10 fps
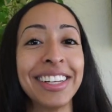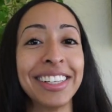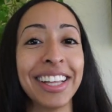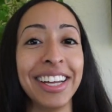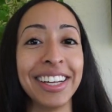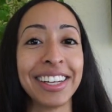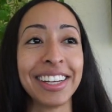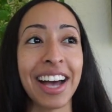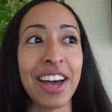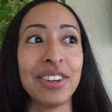
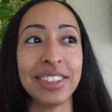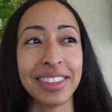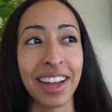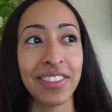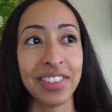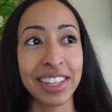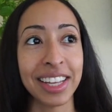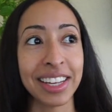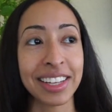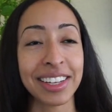Like, I feel
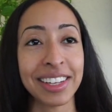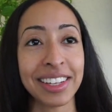like,